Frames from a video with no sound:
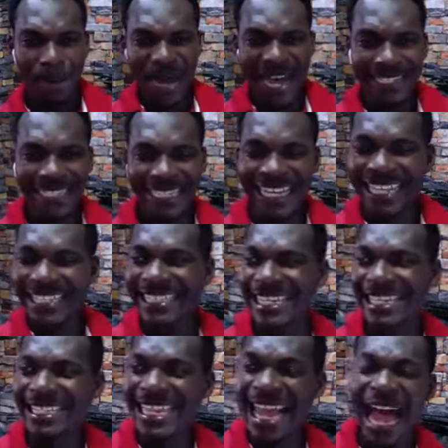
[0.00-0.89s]
But
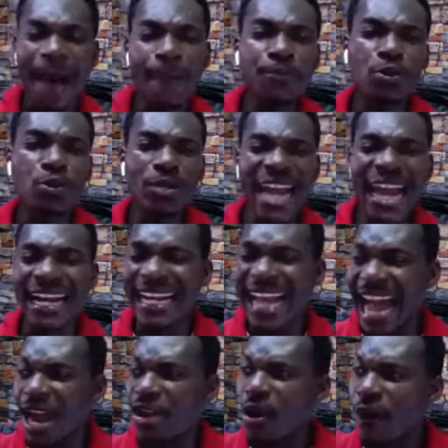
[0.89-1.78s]
it is up to
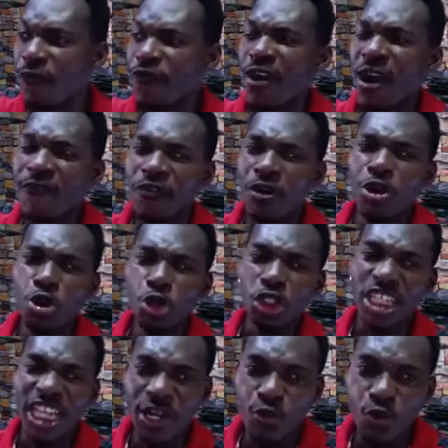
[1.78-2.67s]
the kind of
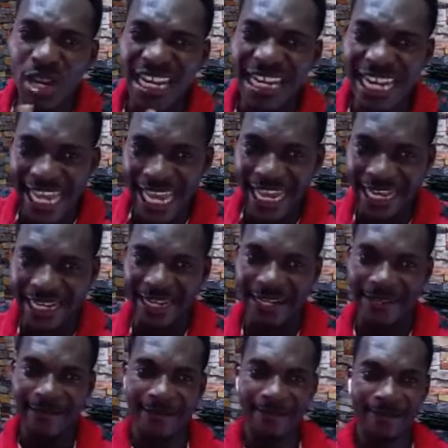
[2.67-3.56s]
revolution we
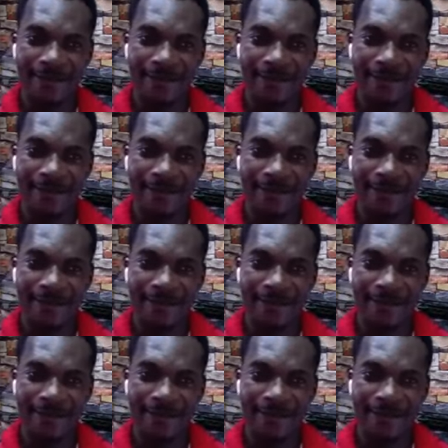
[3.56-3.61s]
need.